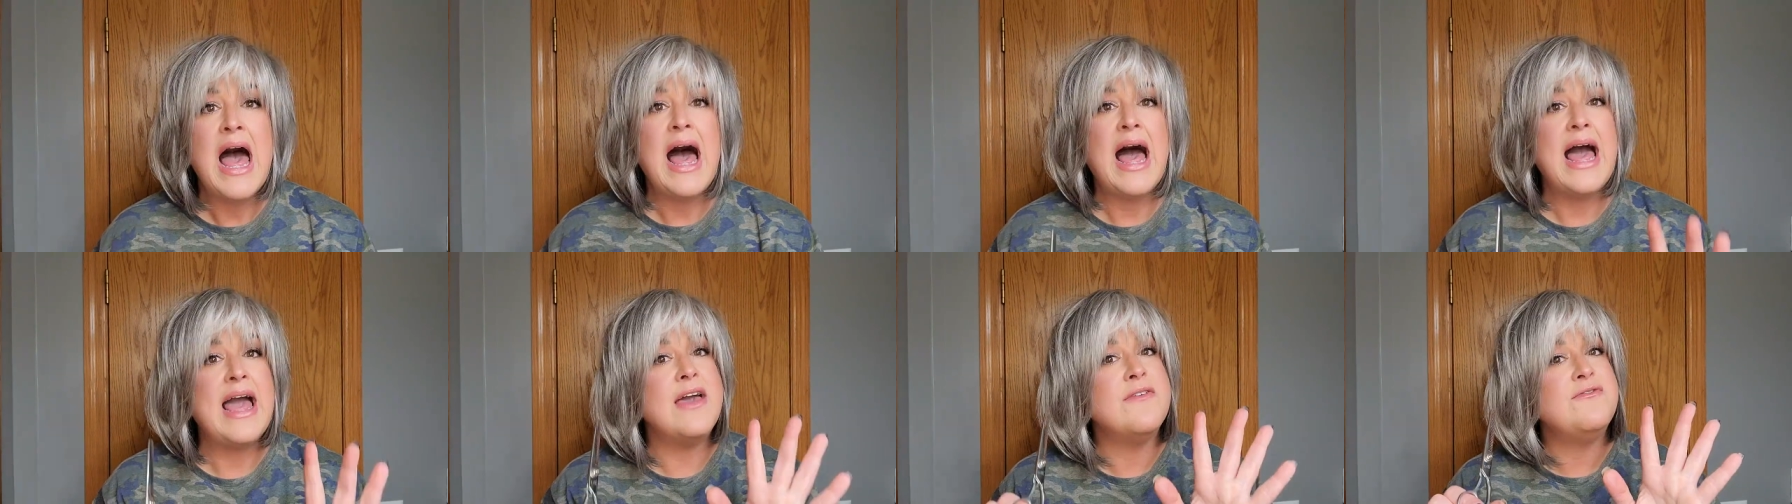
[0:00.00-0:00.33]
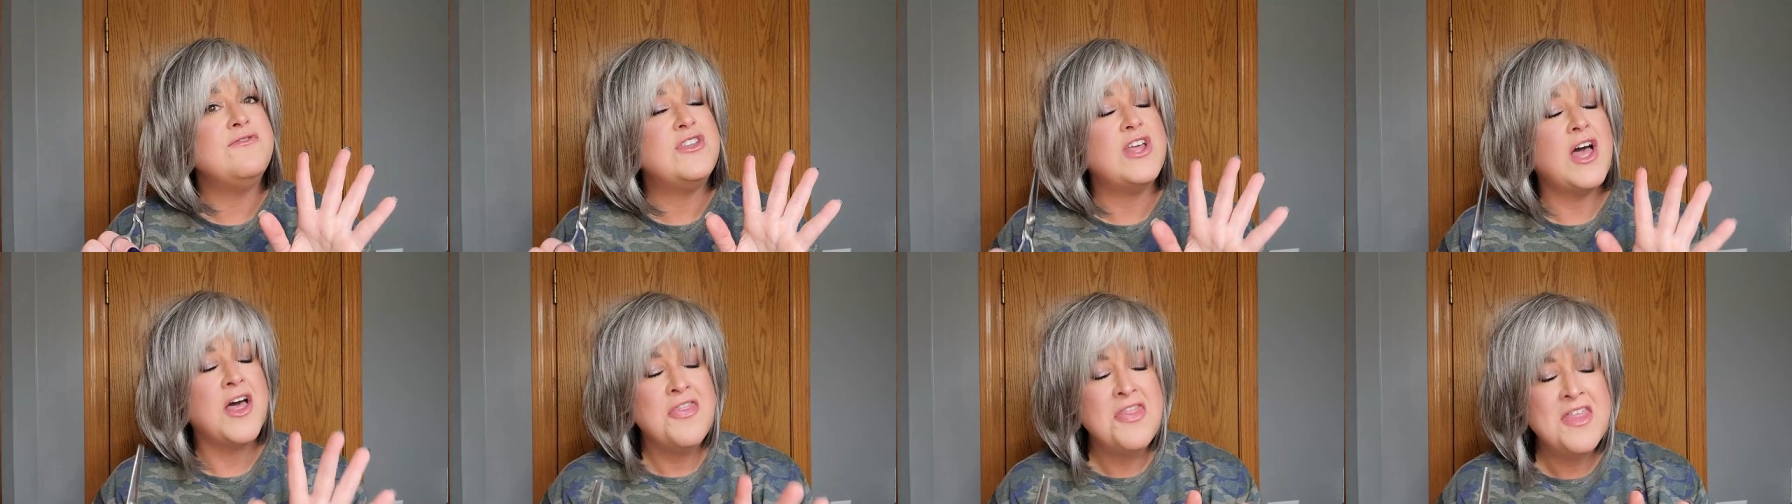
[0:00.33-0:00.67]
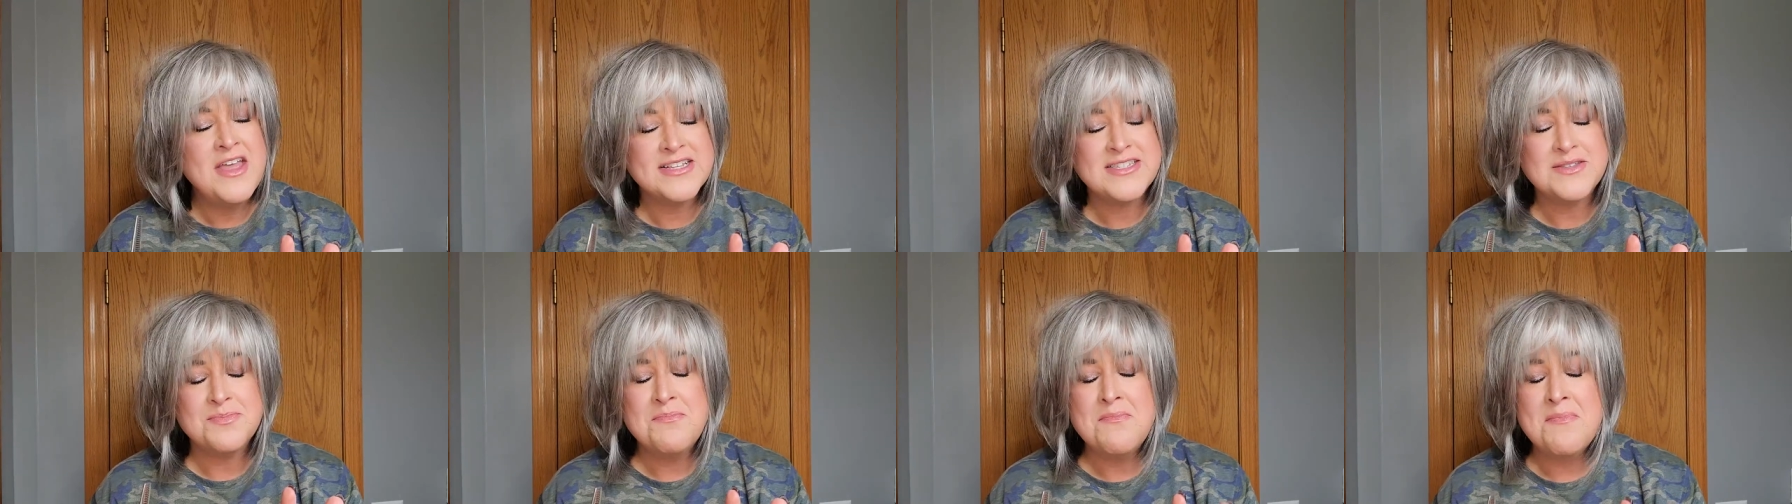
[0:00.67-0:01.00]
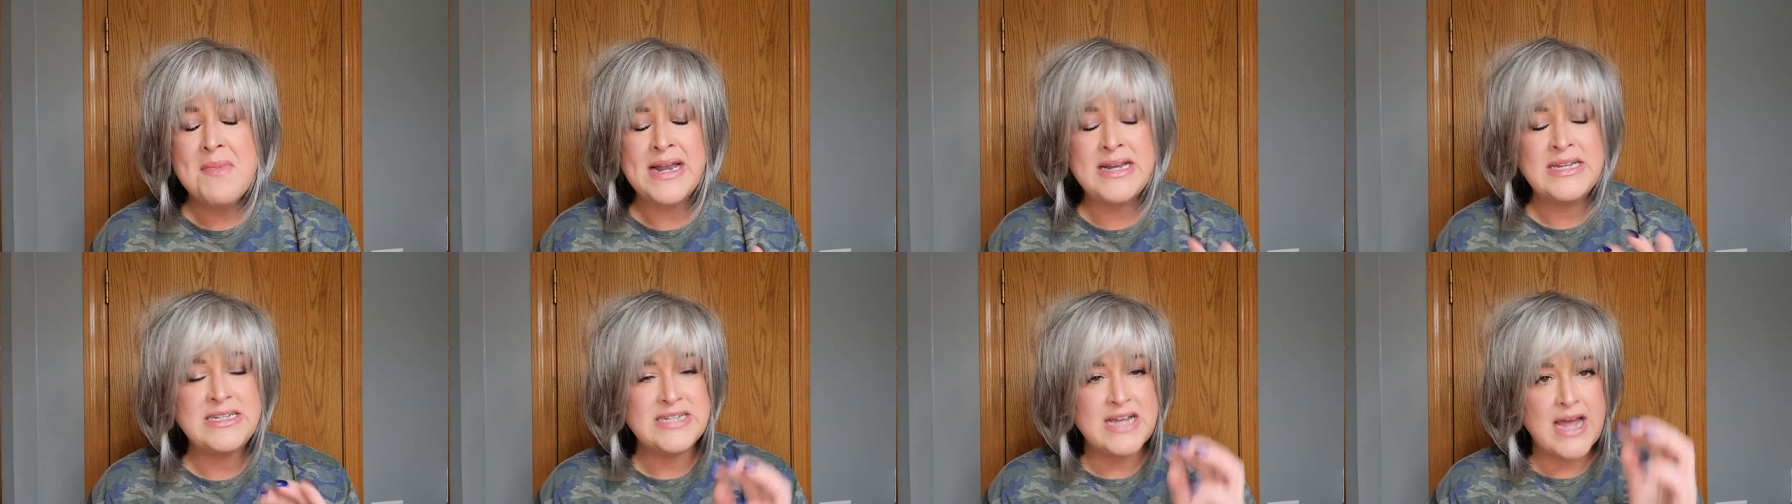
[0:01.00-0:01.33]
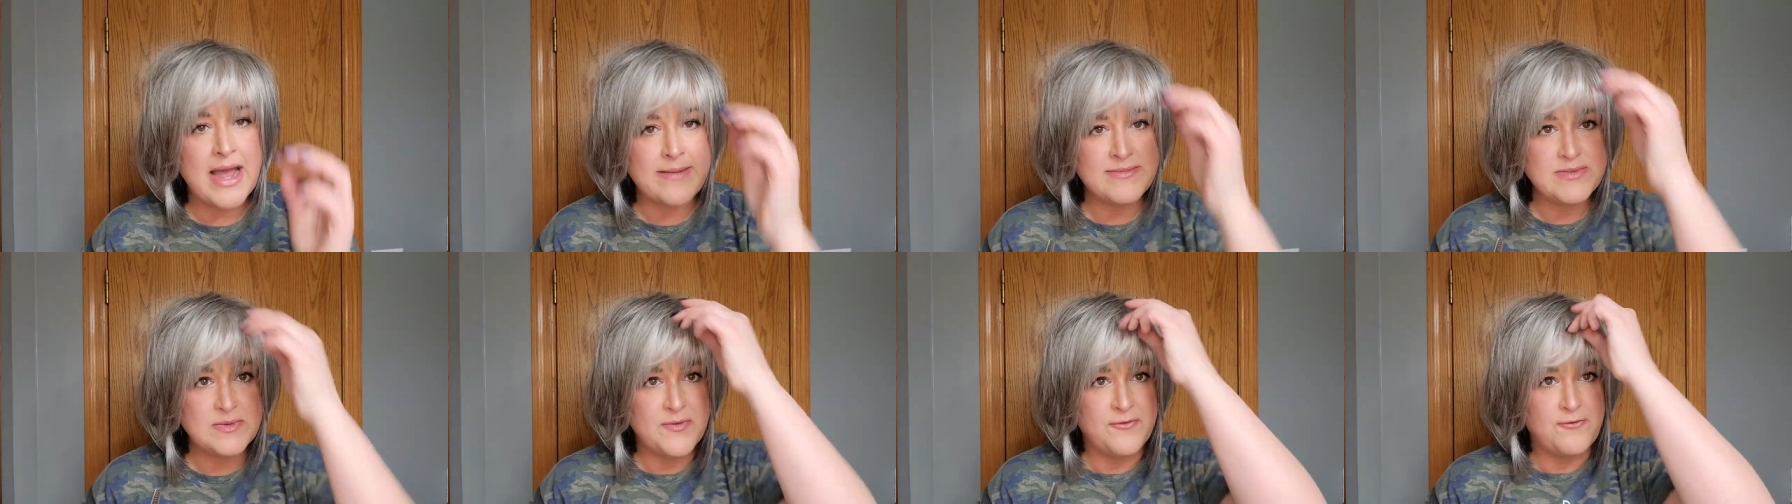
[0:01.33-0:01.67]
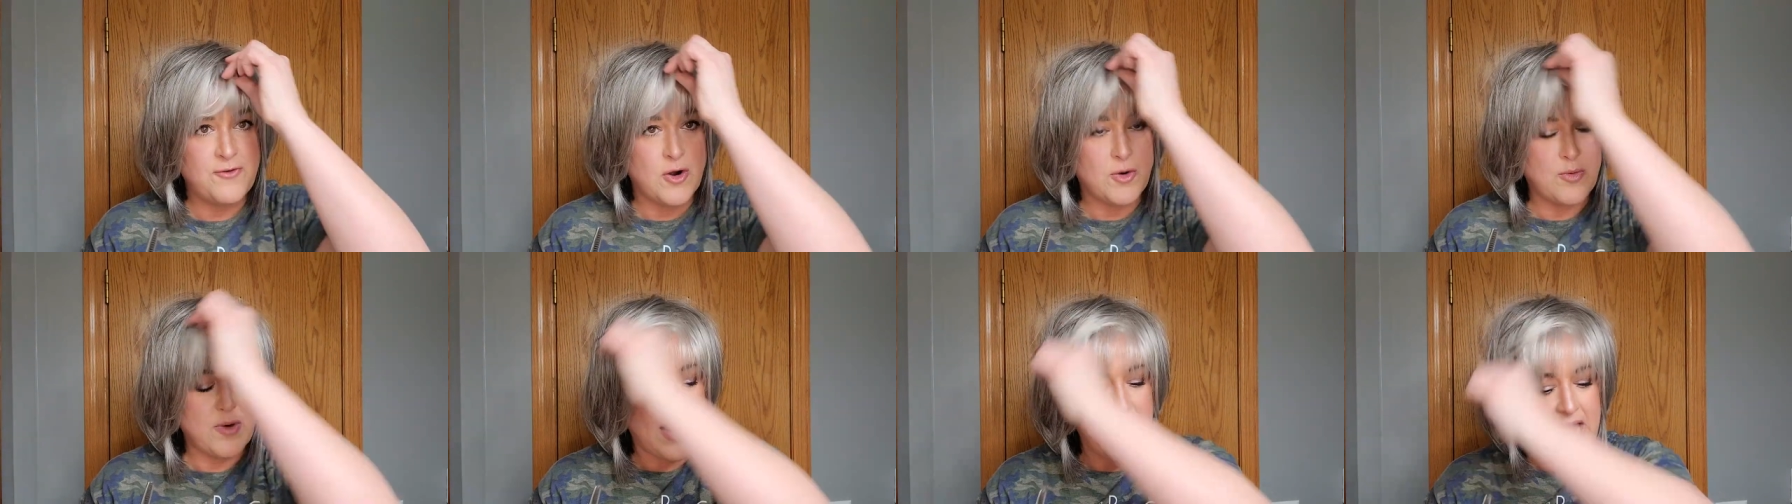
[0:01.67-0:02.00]
I have done this many times
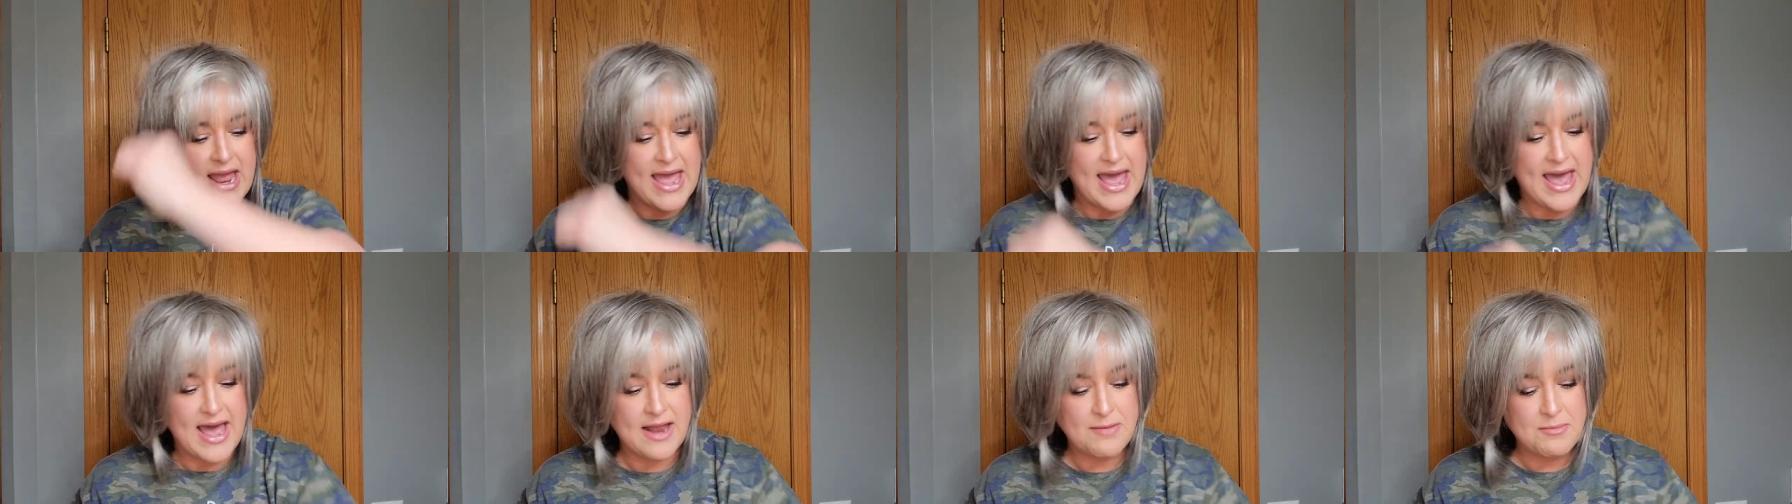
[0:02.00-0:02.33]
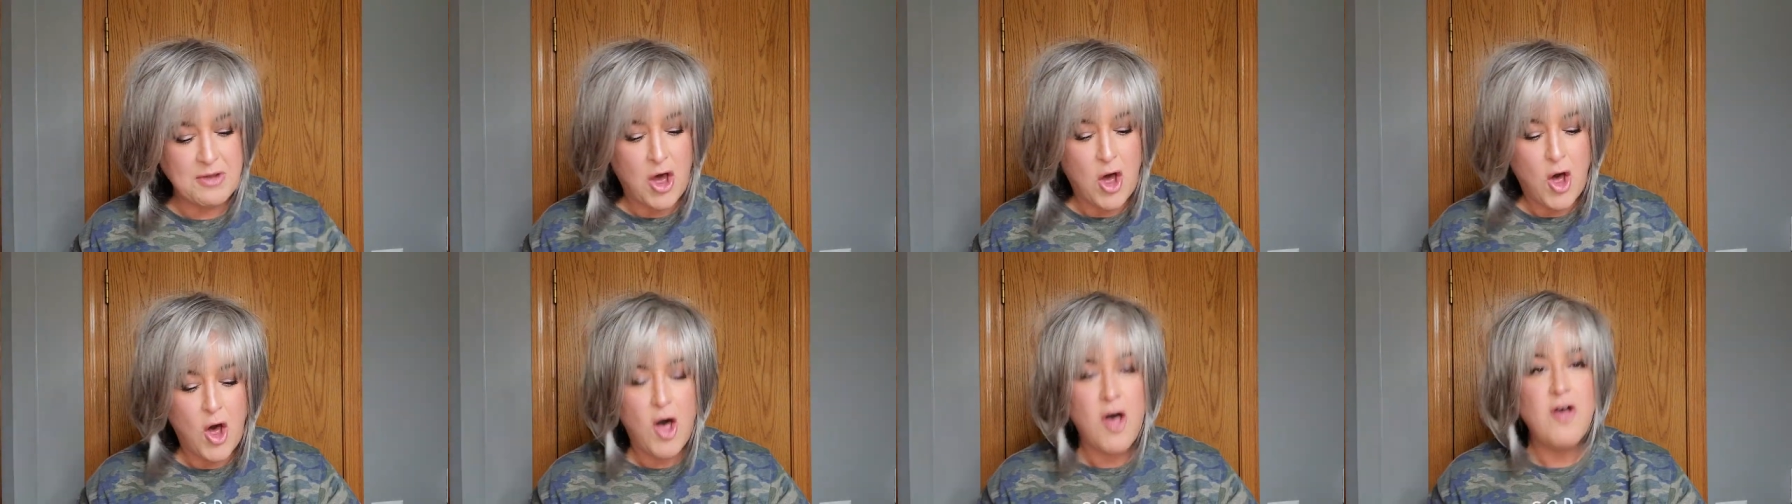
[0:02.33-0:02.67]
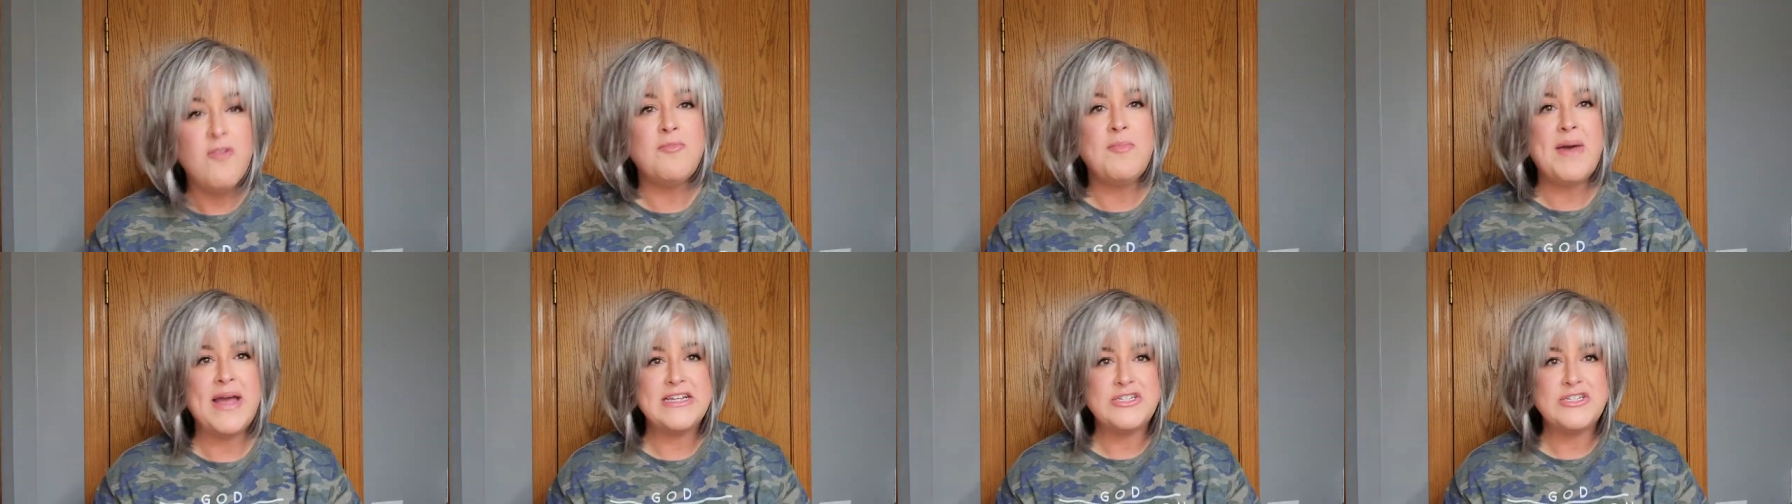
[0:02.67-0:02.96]
before where I had all of